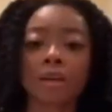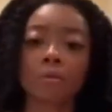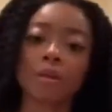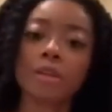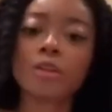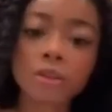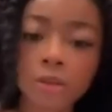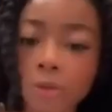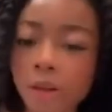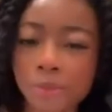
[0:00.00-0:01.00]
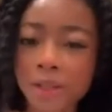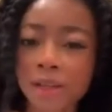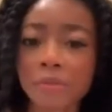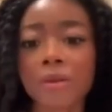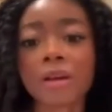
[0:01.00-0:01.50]
the new one she just
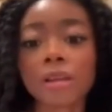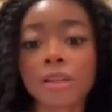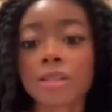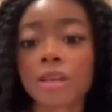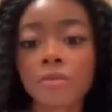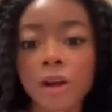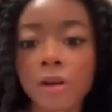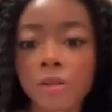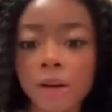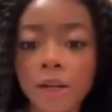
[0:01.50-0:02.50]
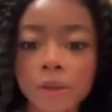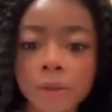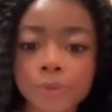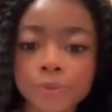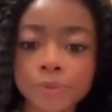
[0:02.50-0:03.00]
dropped. What is it called
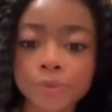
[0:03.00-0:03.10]
again?